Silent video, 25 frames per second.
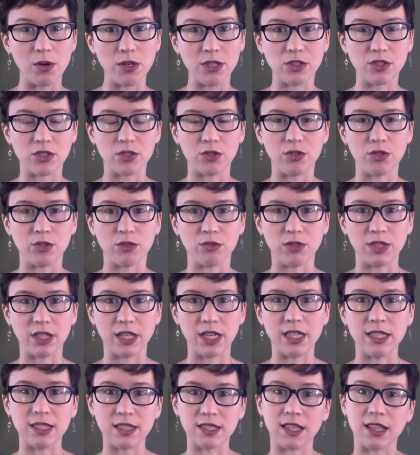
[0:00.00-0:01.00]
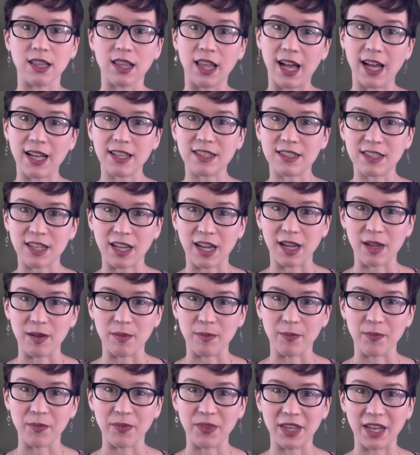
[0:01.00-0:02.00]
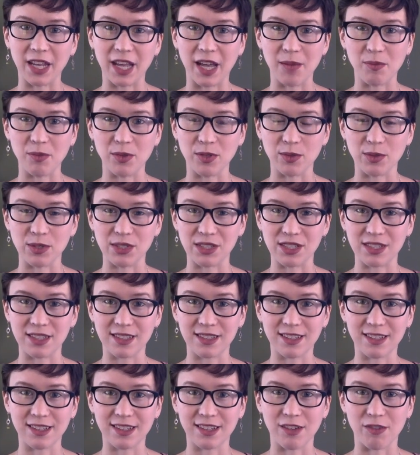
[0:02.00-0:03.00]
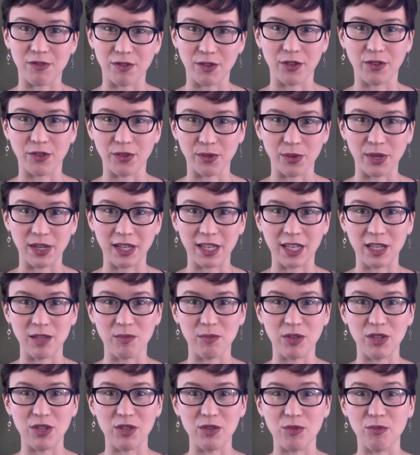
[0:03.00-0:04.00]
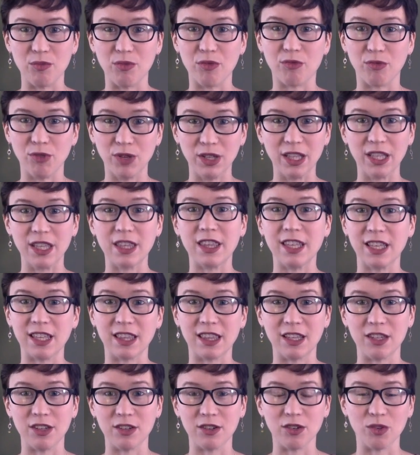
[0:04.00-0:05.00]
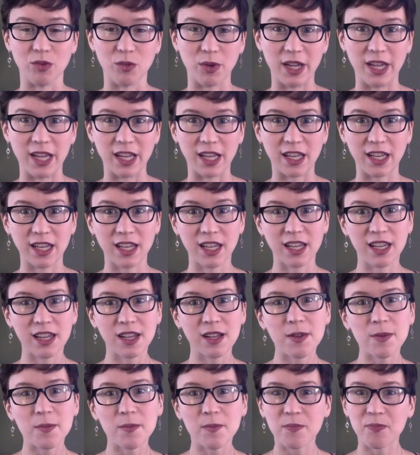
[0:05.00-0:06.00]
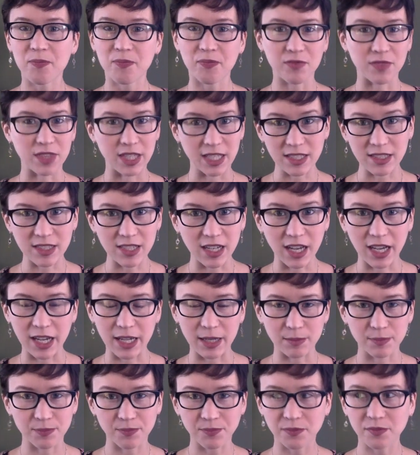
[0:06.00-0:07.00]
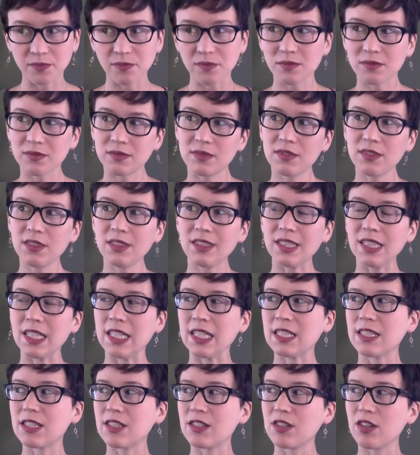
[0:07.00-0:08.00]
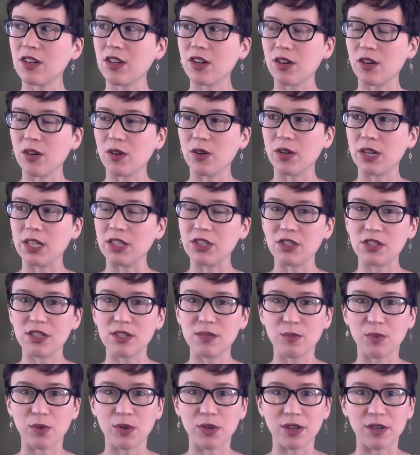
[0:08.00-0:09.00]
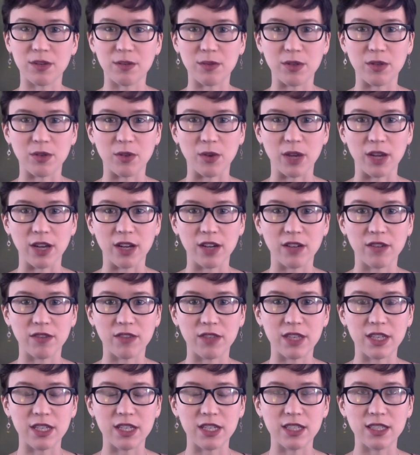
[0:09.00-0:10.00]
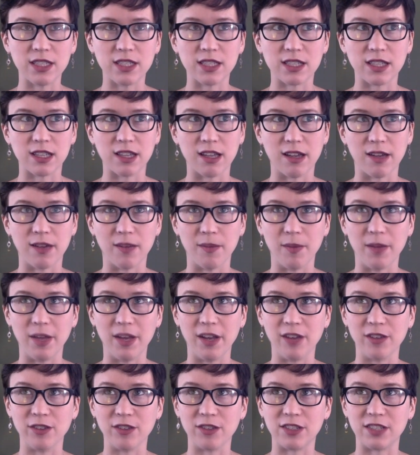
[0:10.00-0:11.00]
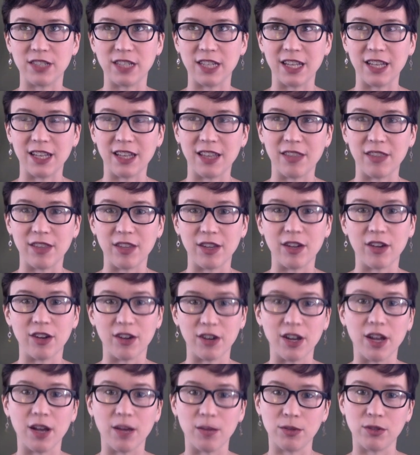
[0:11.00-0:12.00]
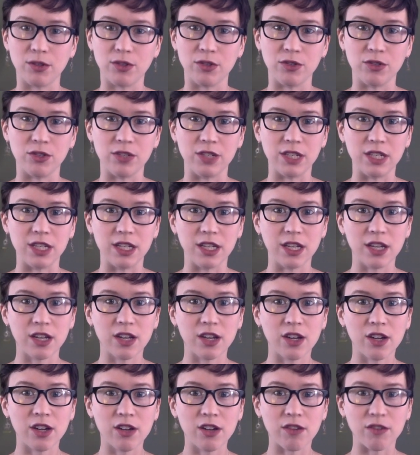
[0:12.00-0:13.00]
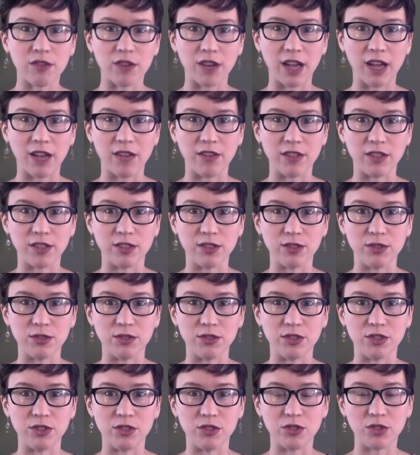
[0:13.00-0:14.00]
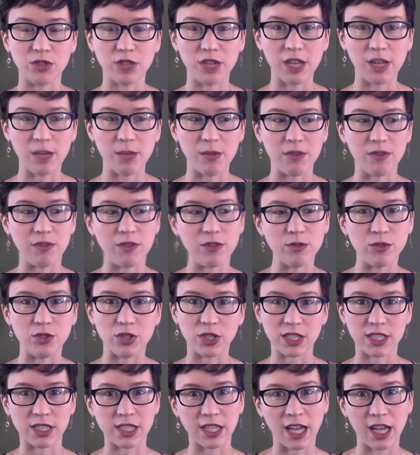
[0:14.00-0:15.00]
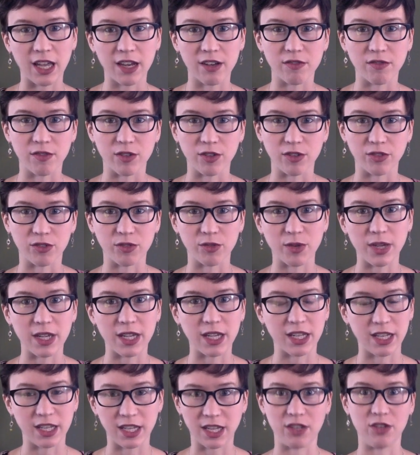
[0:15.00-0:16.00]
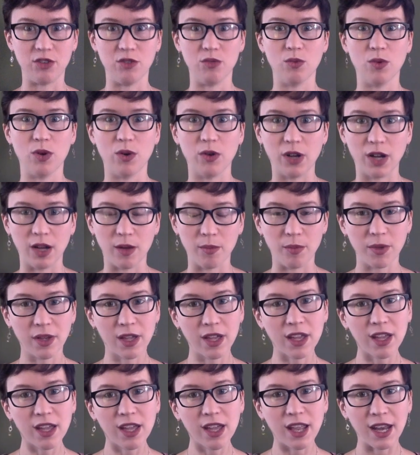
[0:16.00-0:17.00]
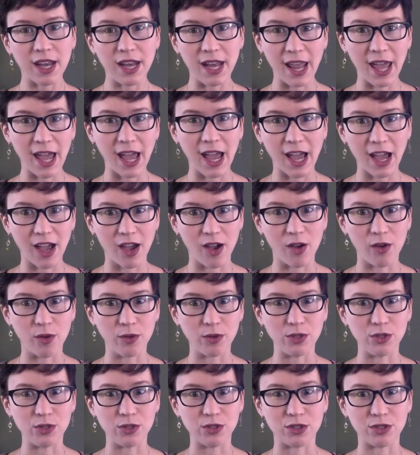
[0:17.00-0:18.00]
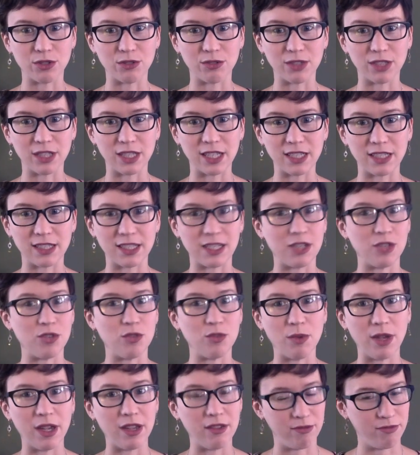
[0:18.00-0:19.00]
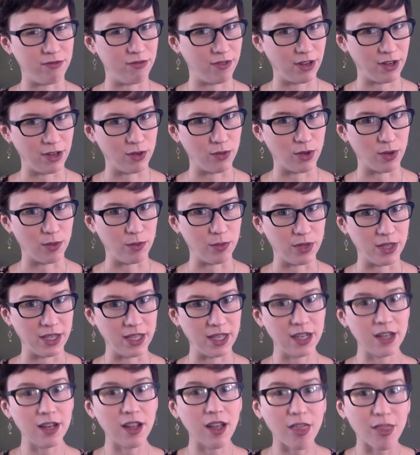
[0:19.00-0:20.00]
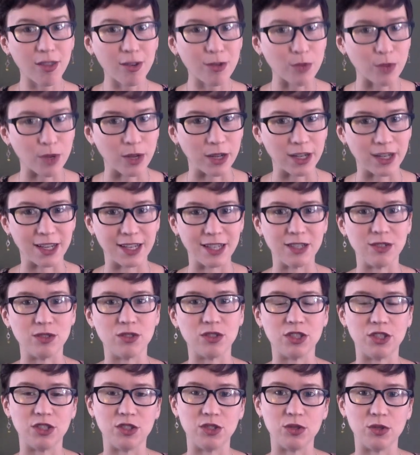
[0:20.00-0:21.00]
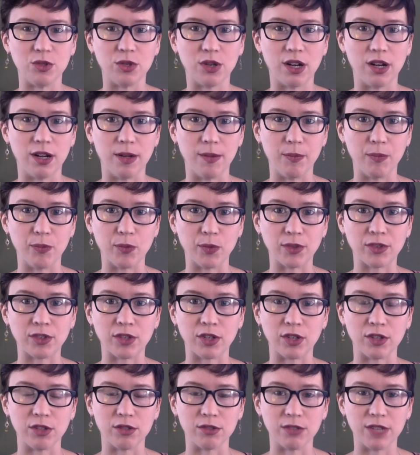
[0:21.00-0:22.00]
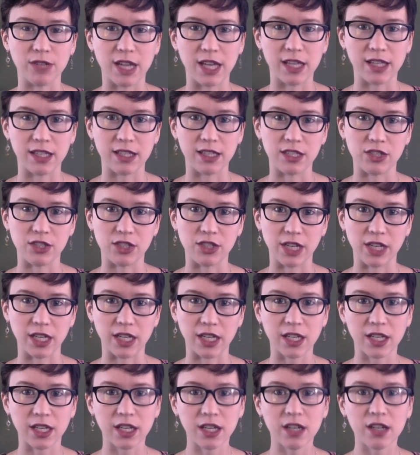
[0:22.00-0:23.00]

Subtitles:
and so you'll realize the last time it happened was a false awakening, but you really think that you're awake this time. And so it's just important to be aware of these and understand that they are an opportunity for having a lucid dream. If you just had a false awakening and you woke up now, you should realize that you may very well be in another one, and you should do what's called a reality check,